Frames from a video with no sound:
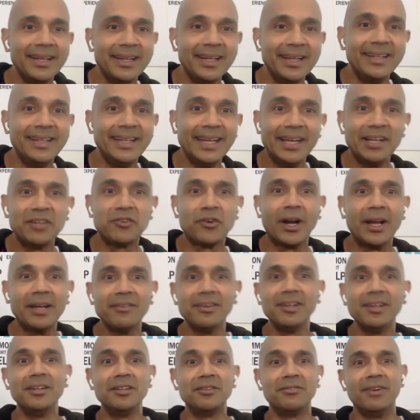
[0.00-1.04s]
day driving
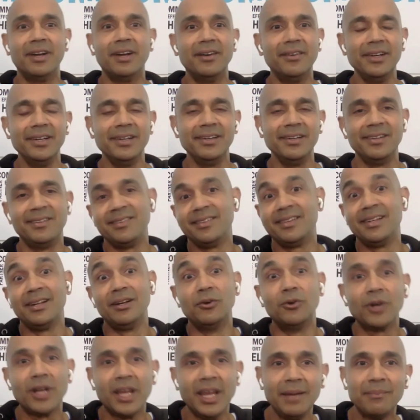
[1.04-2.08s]
is still
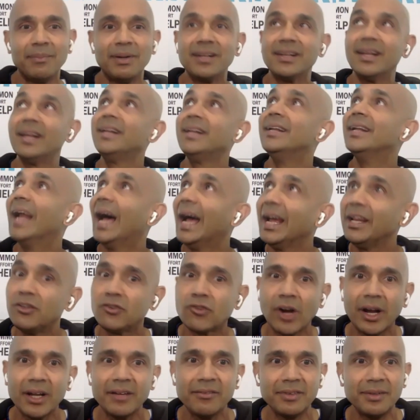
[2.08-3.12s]
okay, but then night
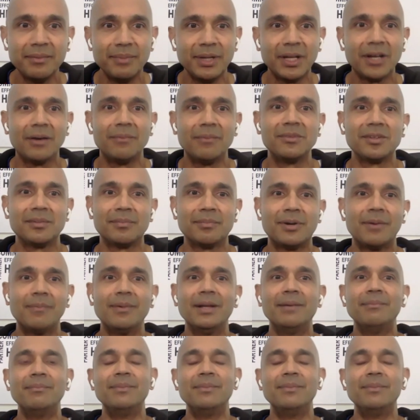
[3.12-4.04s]
driving becomes a problem.